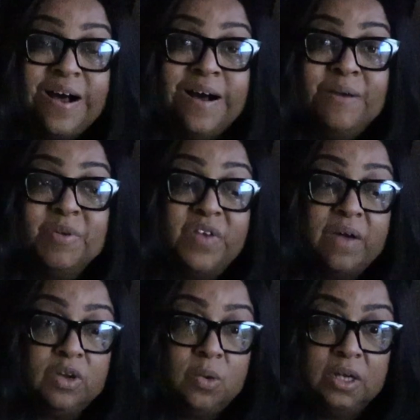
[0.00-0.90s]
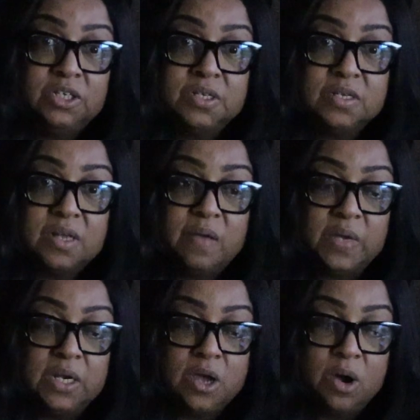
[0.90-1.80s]
if you have any questions, let
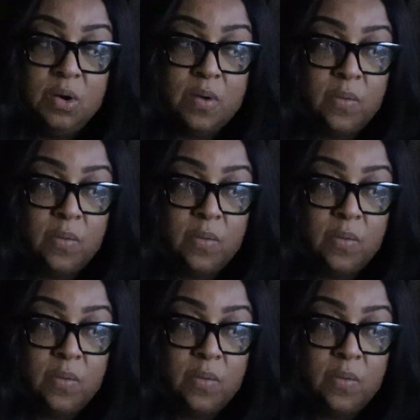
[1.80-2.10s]
me know.